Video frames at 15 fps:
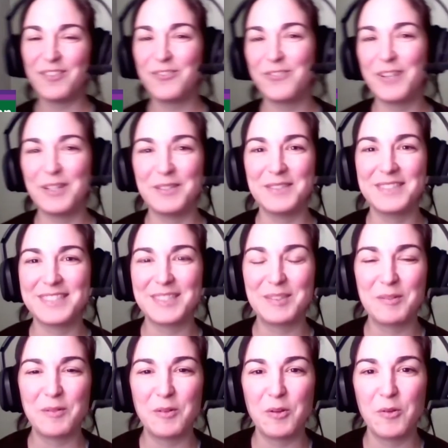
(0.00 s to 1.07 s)
felt
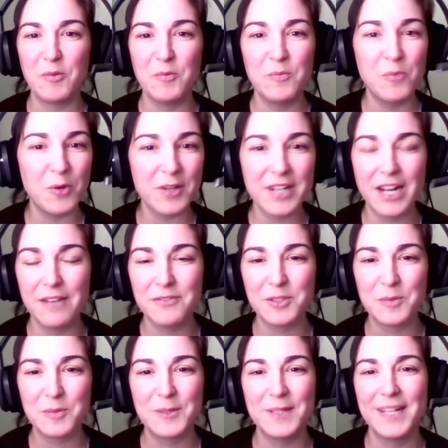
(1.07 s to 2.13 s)
more
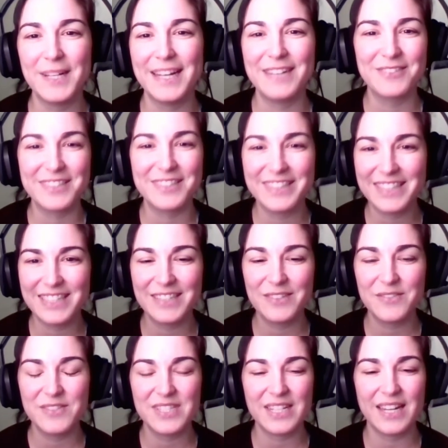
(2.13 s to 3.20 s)
comfortable and
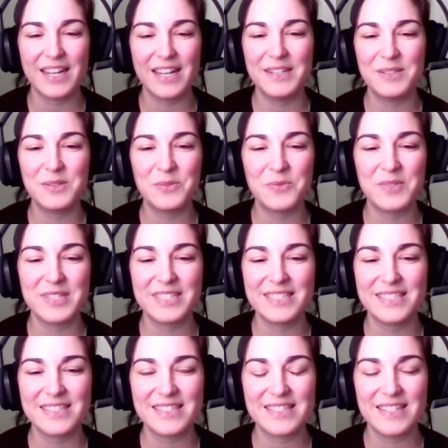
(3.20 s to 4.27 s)
relieved and
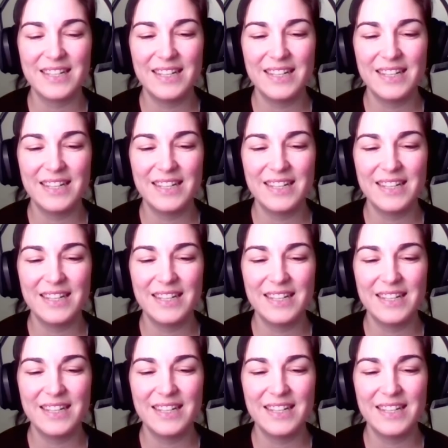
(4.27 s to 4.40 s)
was